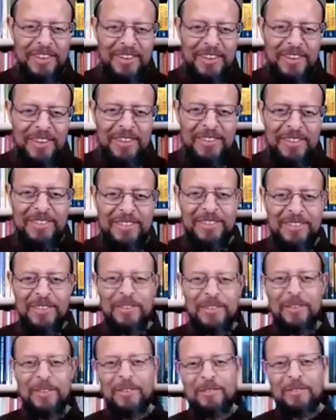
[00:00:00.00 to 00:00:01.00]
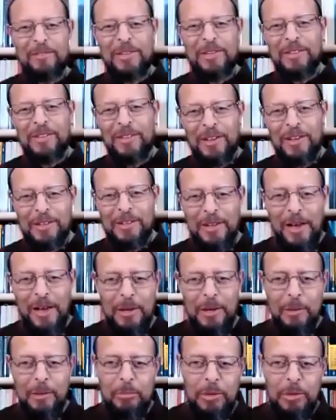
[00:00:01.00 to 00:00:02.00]
Yes. May Allah
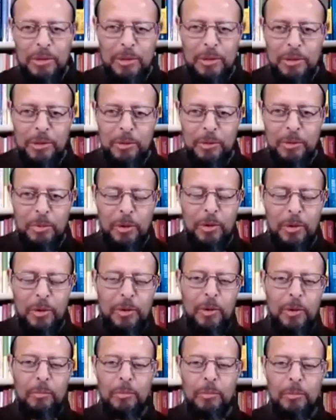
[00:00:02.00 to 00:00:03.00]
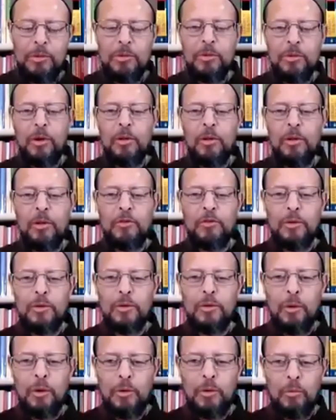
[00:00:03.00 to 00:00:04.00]
Ta'ala bless this program, bless all of you
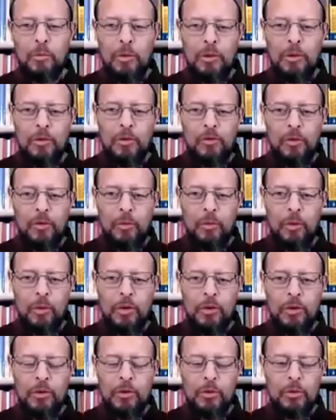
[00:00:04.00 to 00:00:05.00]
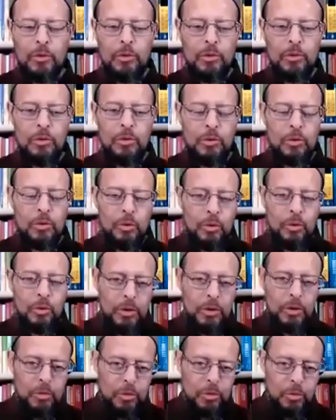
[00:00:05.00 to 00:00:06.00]
and all the wonderful work you're
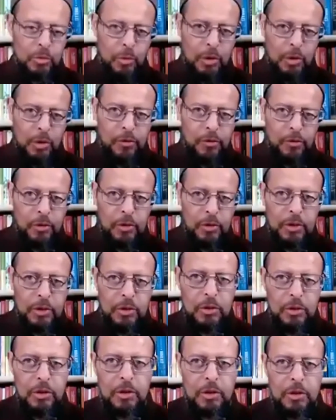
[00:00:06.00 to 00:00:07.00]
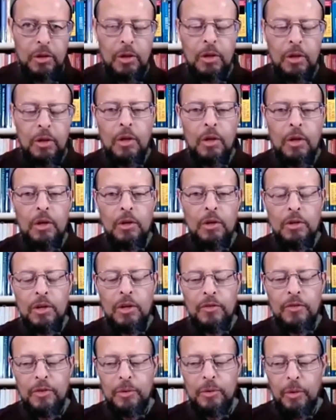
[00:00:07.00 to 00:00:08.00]
doing. It was wonderful listening to
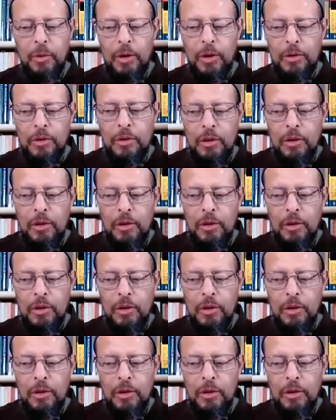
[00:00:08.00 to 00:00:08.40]
everyone.